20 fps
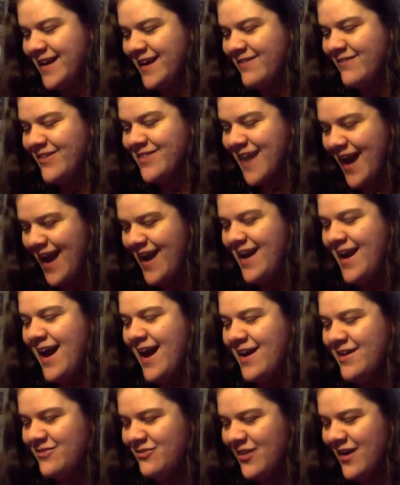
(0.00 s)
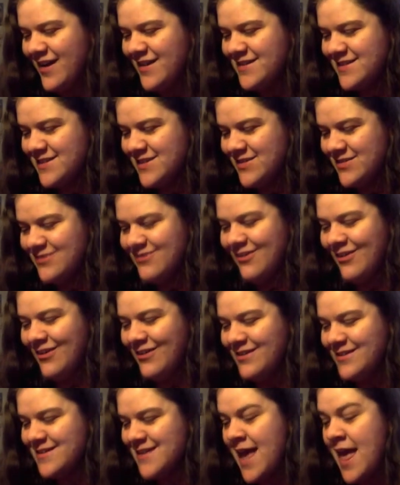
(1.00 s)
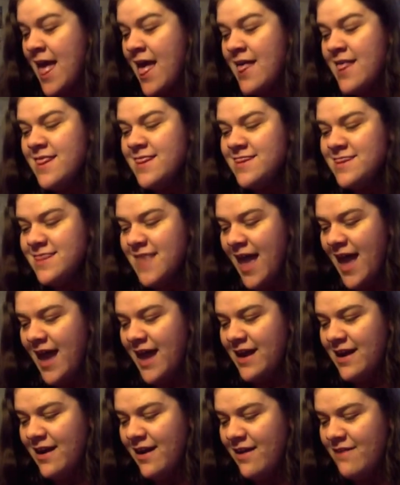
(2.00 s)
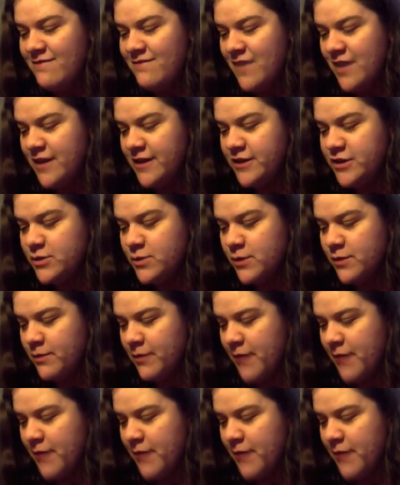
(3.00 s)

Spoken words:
with high contrast neutrals. Then finish with